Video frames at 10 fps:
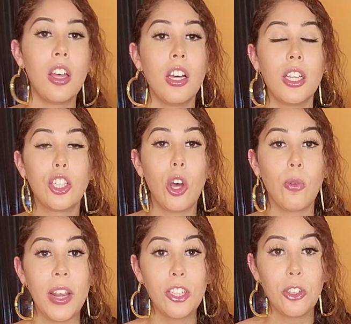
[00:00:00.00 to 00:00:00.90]

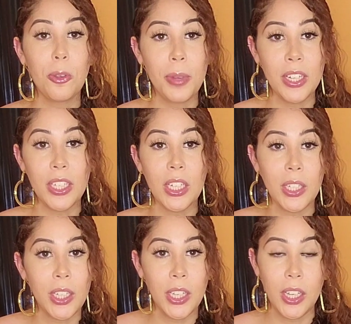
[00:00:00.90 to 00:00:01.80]
So Rachel
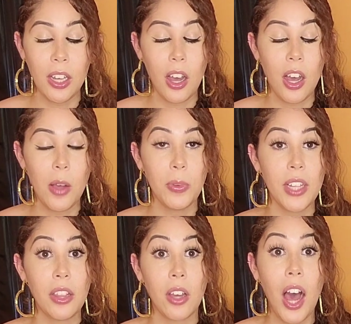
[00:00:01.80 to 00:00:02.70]
basically was
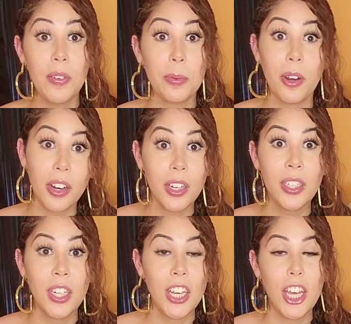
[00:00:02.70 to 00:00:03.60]
at the Cava
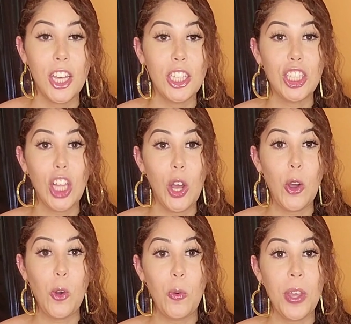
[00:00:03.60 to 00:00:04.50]
Bar, and
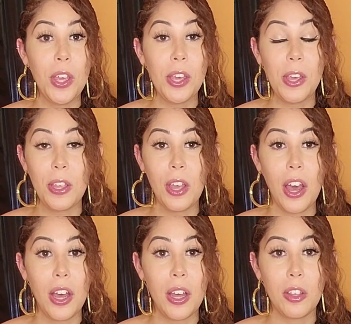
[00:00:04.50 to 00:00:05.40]
so we
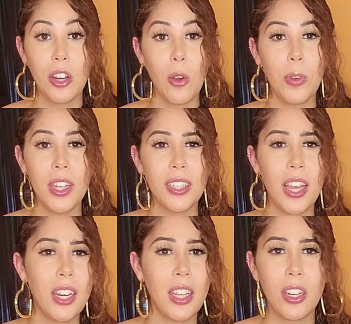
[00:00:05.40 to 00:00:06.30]
didn't
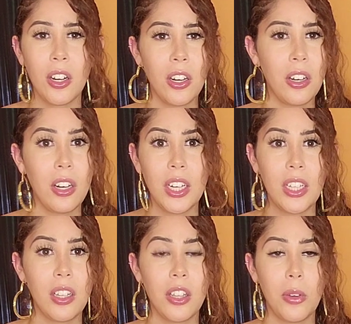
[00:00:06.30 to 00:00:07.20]
say anything to her or
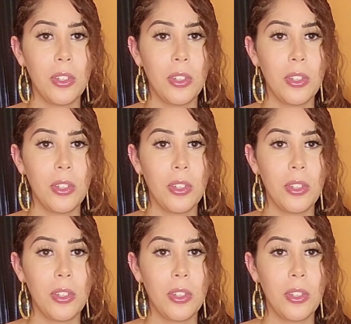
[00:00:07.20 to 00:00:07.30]
anything like that.